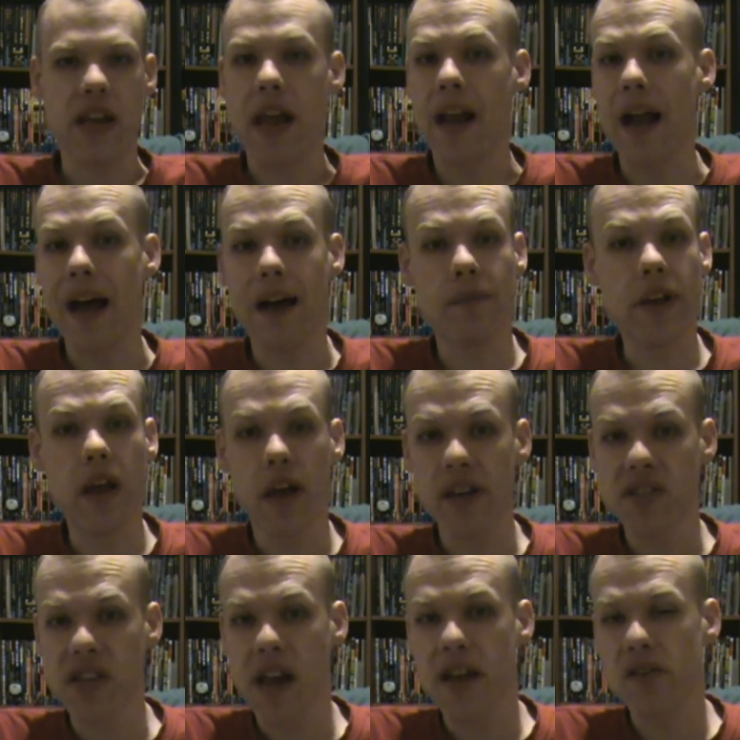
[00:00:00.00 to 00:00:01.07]
And I'll be
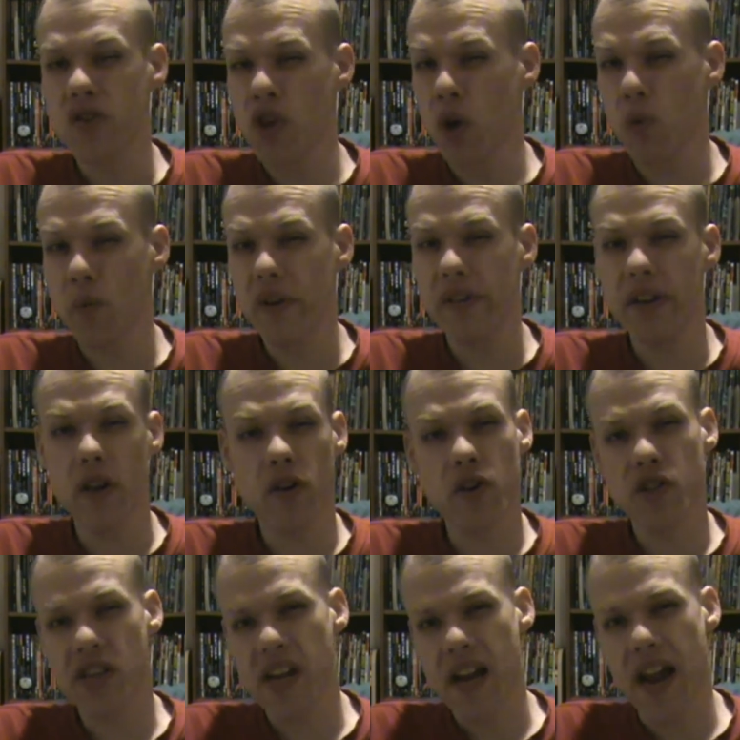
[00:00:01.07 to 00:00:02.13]
honest, I don't really
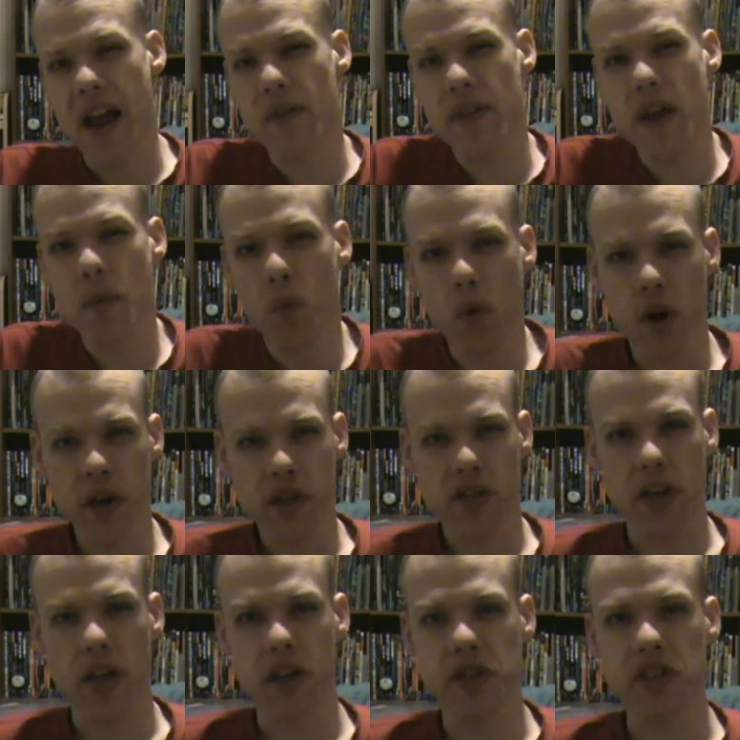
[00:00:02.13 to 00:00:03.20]
understand how that works.
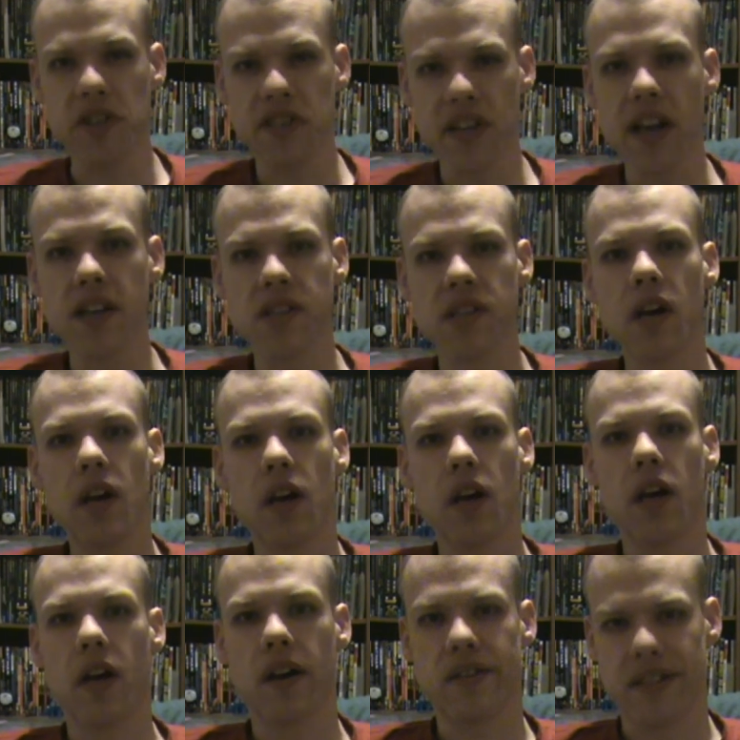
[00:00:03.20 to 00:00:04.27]
Uh, she says
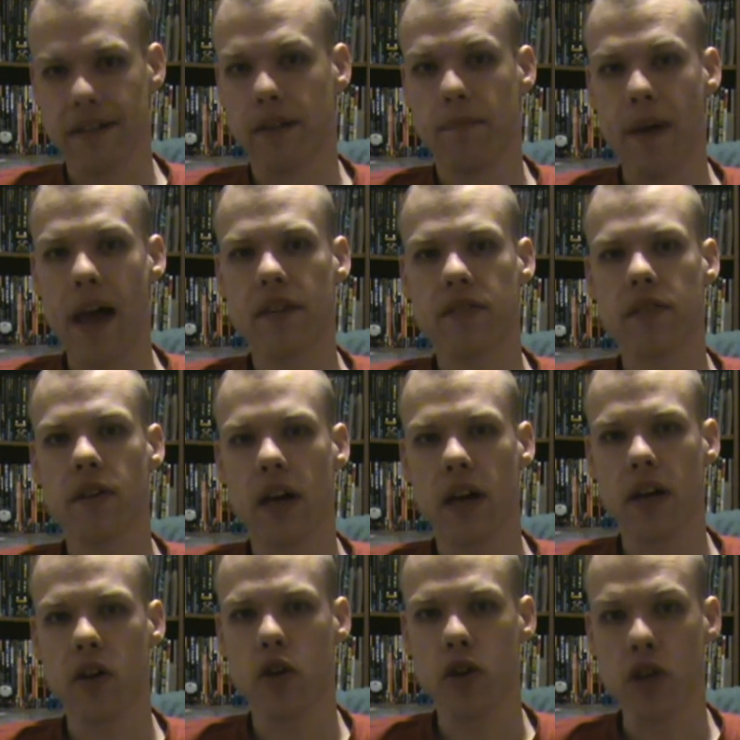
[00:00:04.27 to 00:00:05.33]
uh, a telepath
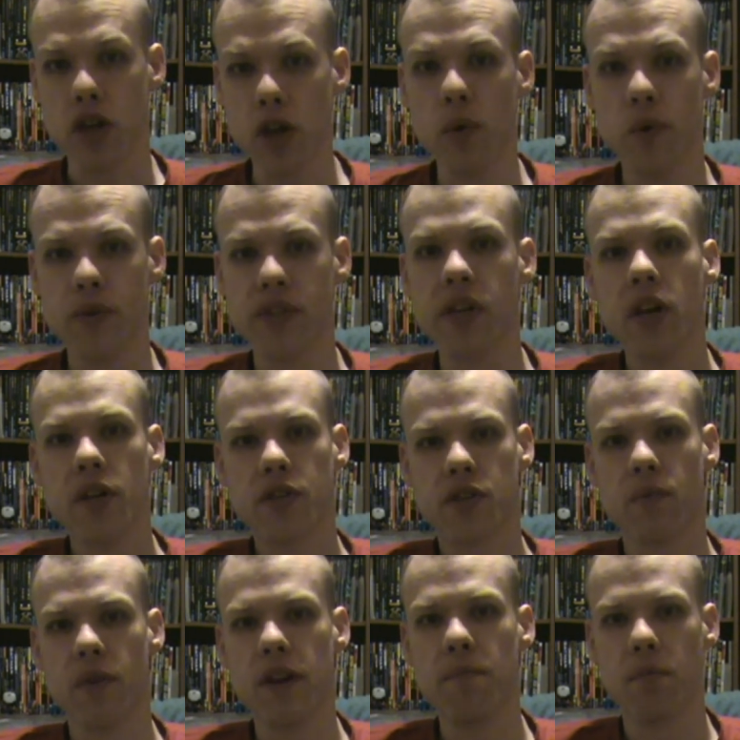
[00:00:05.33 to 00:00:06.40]
uh, could use
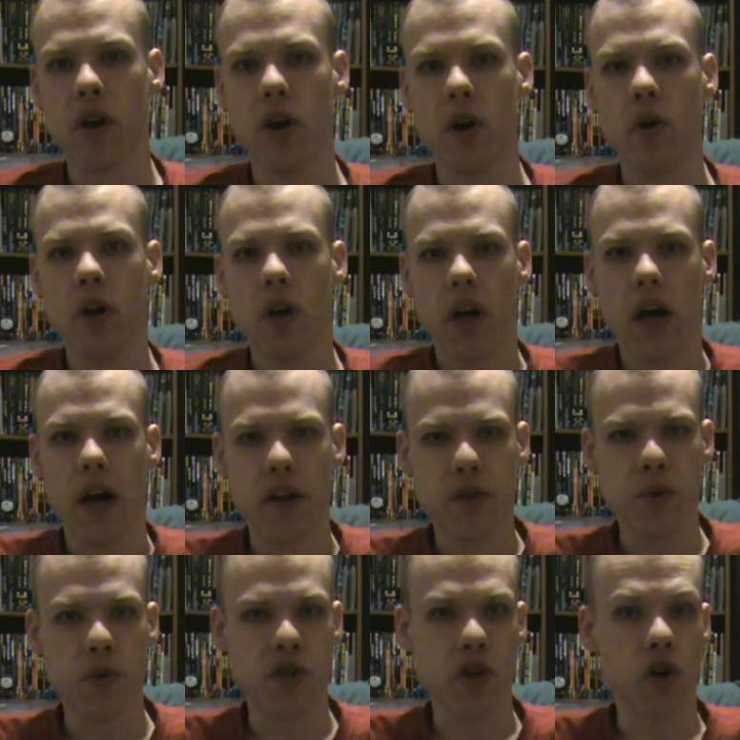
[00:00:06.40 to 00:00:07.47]
Cerebro uh,
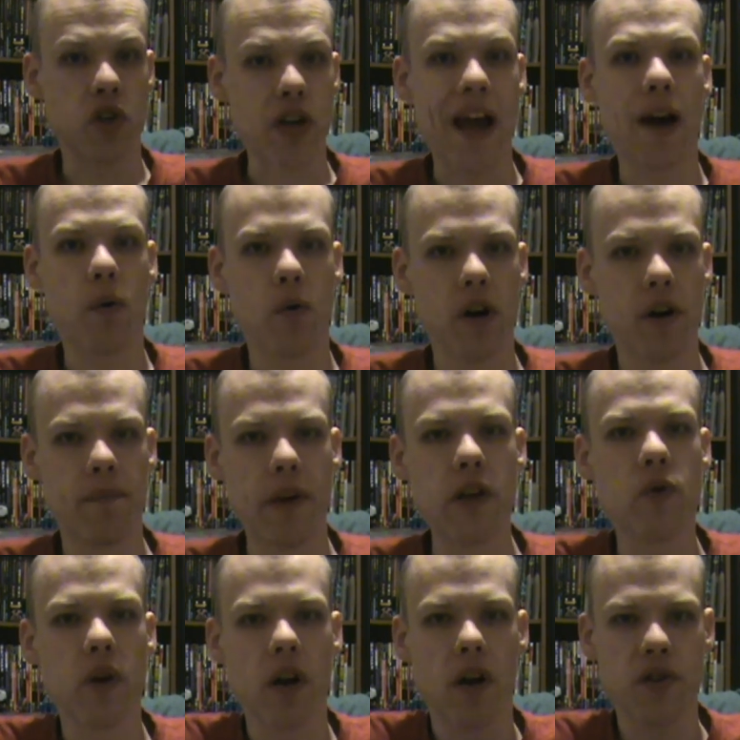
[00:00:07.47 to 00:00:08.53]
to search outward, but
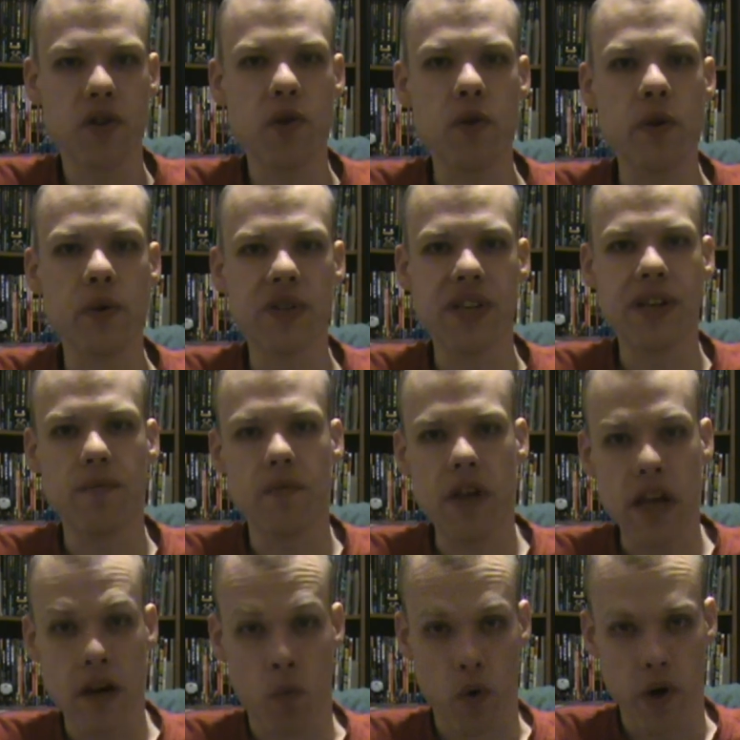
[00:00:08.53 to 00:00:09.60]
you can also use it
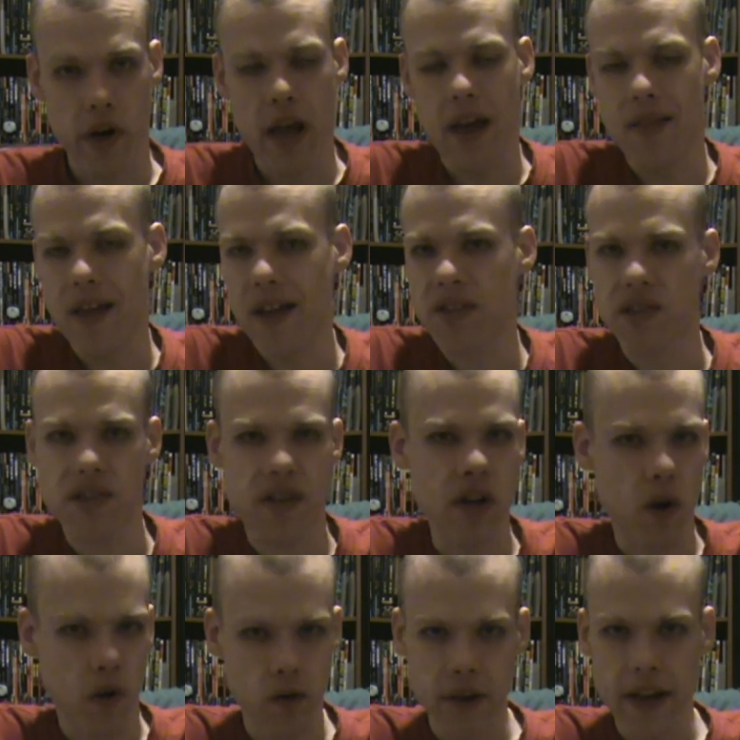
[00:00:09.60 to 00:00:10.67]
inward. And that's
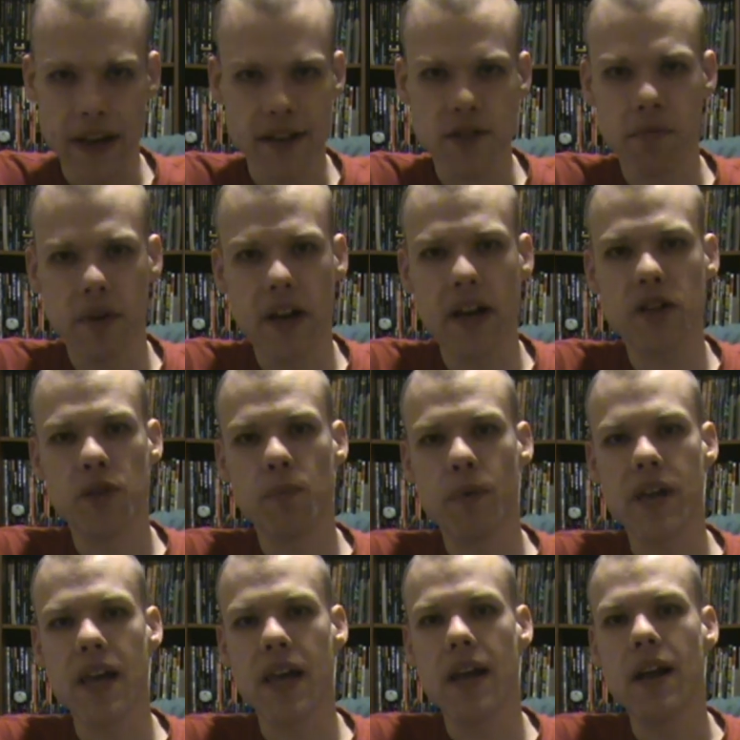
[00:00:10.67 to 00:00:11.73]
the only explanation
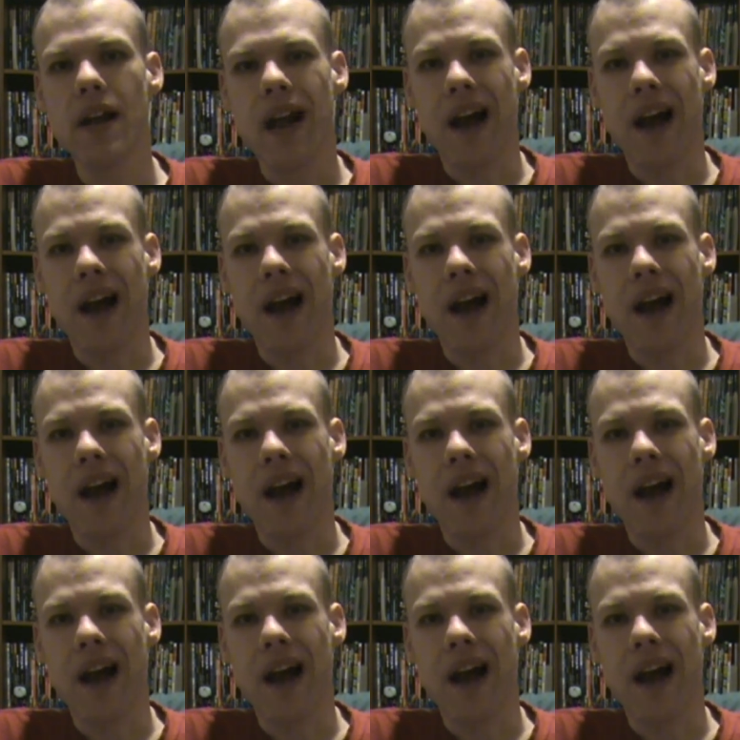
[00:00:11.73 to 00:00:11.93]
we get.